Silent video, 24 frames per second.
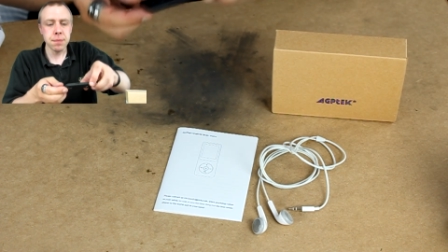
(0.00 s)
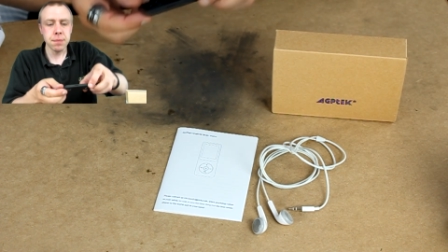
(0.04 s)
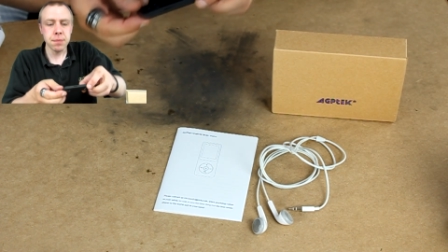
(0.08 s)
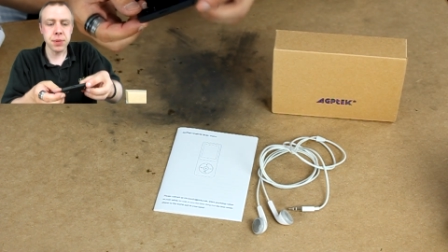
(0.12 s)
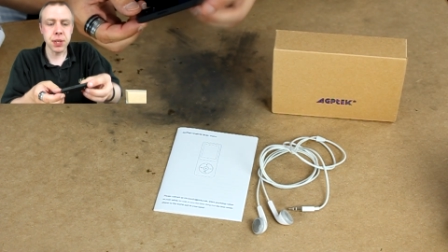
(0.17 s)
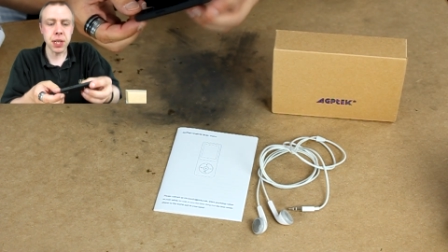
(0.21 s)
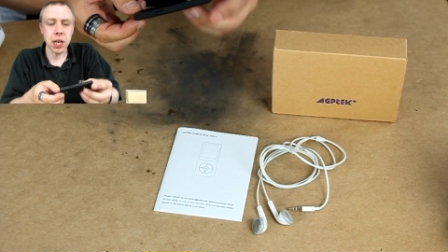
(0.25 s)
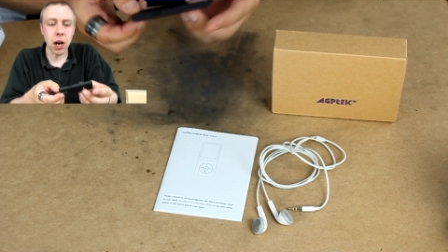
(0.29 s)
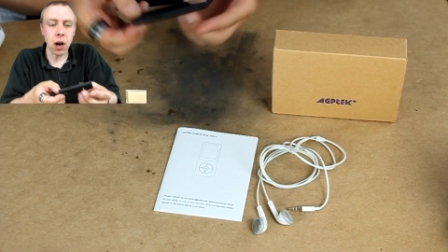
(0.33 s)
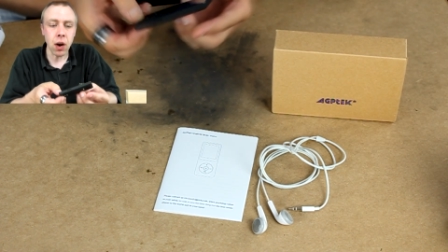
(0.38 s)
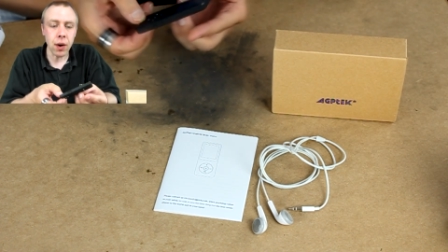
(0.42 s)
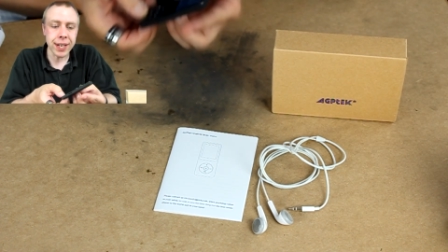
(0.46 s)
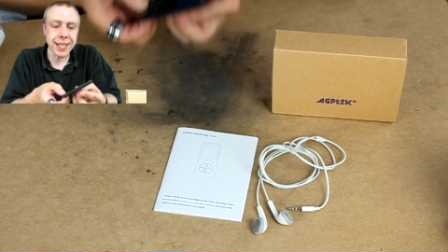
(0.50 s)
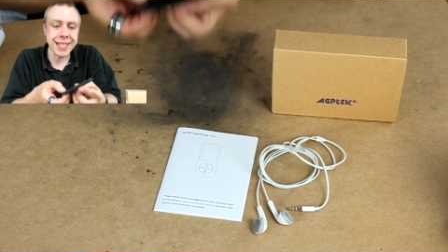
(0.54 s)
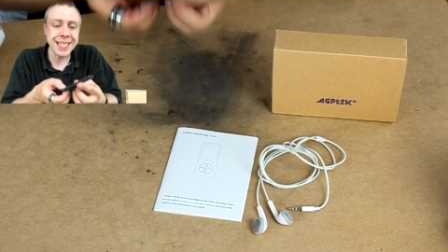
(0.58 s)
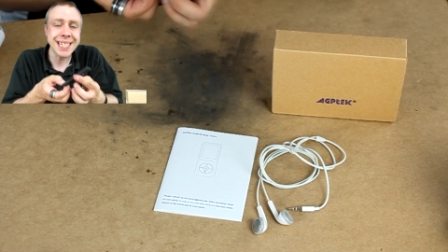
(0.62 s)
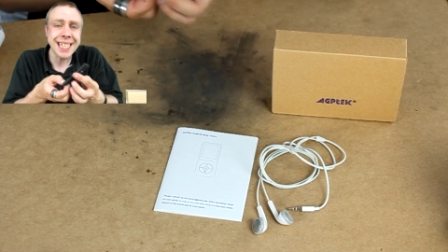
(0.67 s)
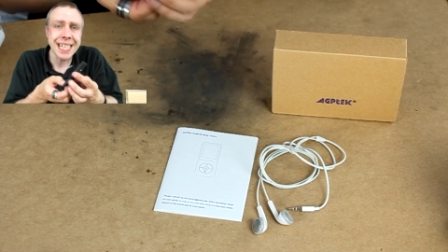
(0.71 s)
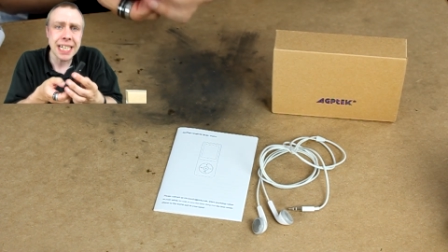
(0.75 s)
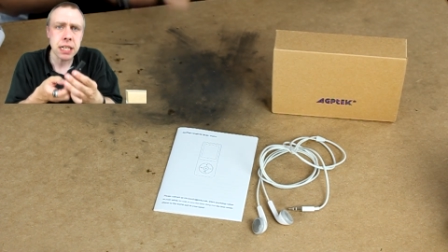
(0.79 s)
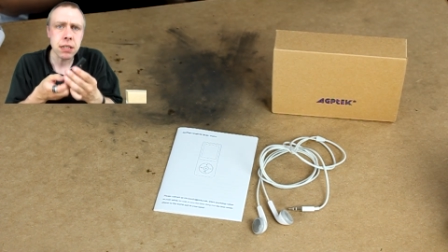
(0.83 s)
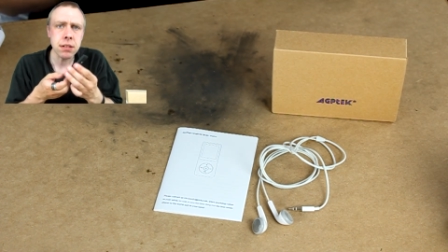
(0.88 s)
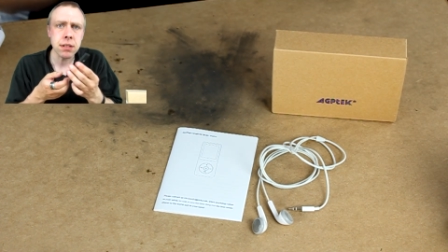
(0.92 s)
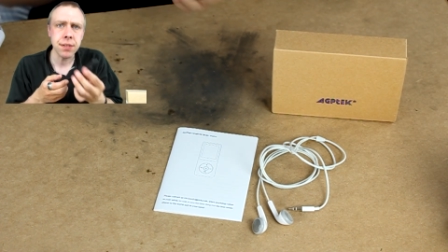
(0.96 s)
the
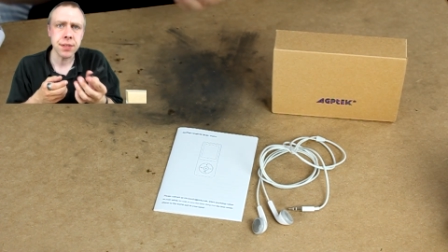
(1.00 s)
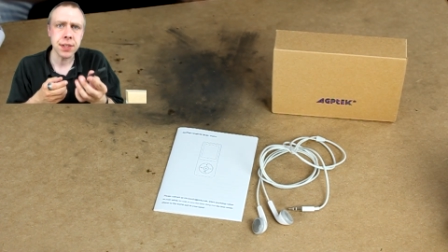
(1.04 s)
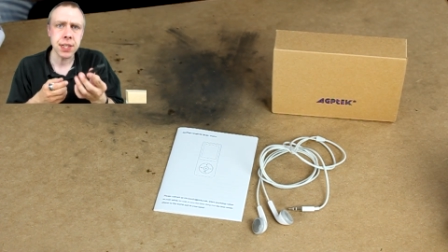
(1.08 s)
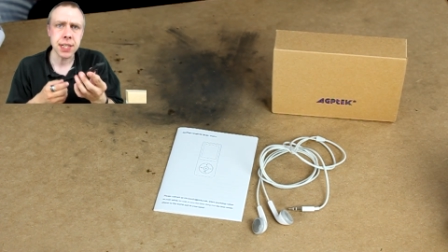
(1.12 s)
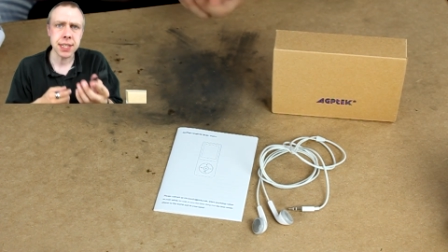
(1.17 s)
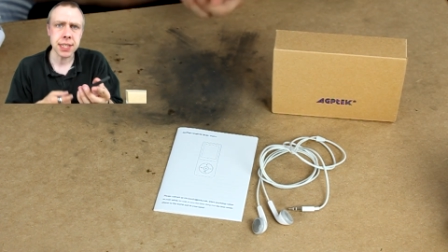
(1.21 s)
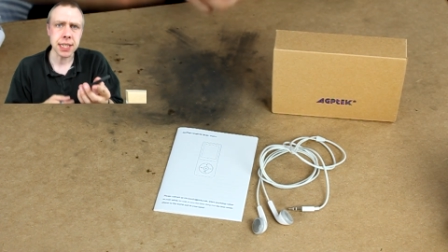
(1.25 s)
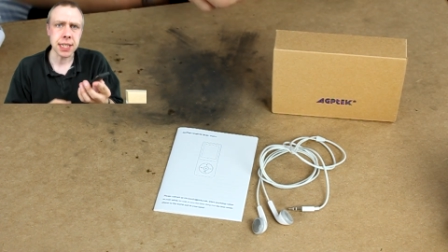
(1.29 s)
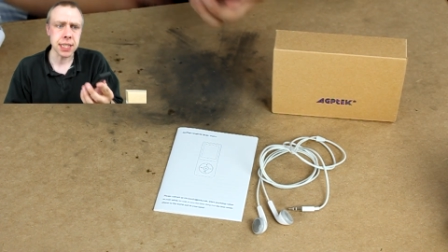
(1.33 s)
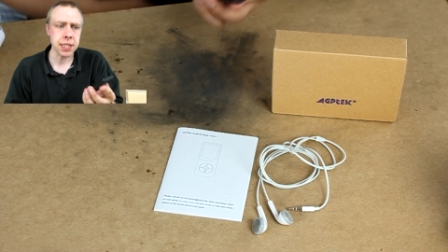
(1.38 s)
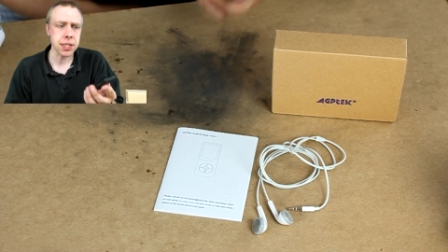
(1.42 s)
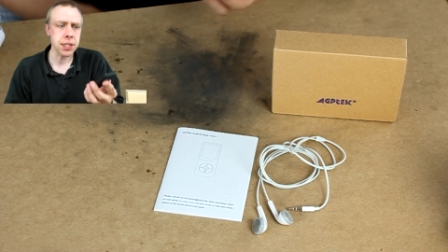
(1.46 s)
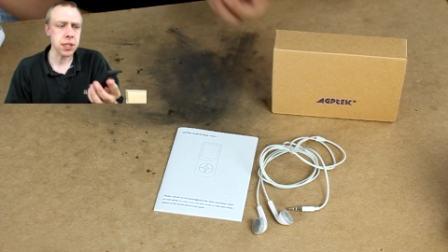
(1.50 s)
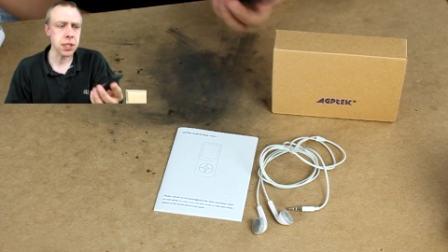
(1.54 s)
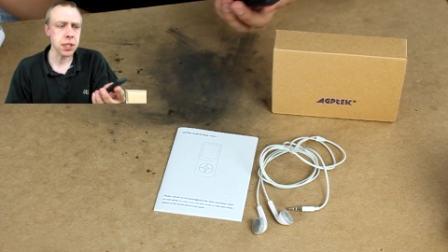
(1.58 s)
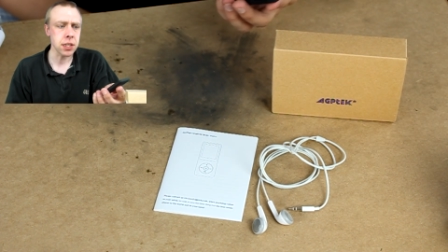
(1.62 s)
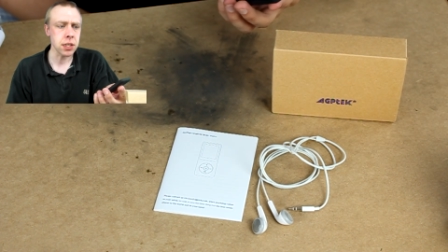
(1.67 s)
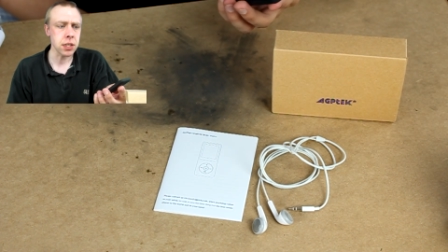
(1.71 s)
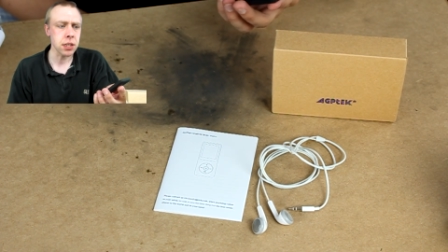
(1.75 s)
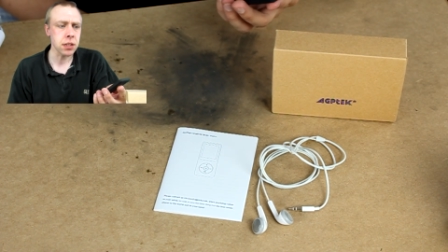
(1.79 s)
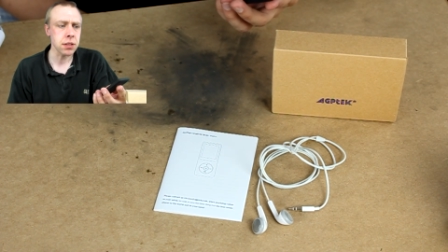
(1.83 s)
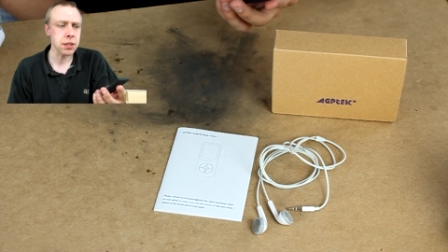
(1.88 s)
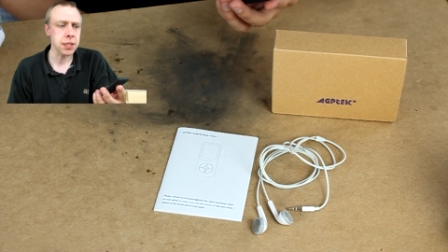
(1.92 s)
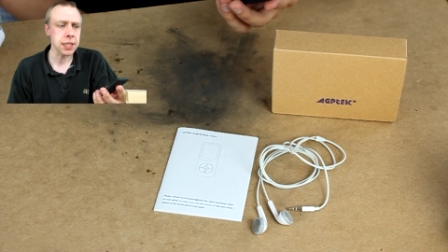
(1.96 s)
idea of this is to
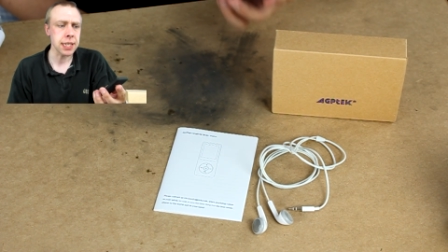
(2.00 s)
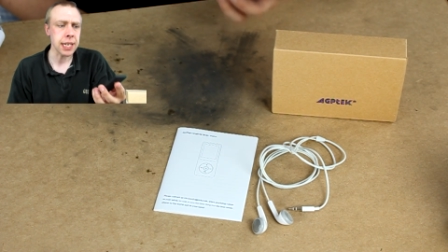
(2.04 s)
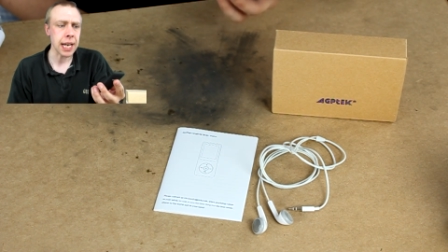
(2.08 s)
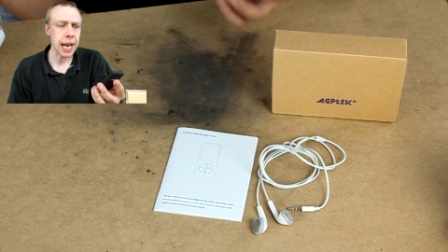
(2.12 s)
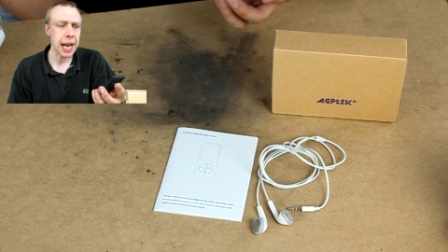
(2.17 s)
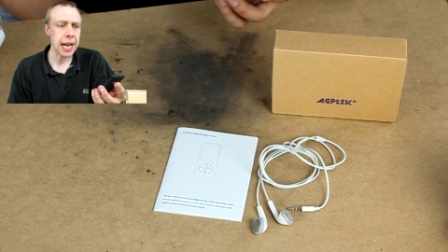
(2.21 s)
use it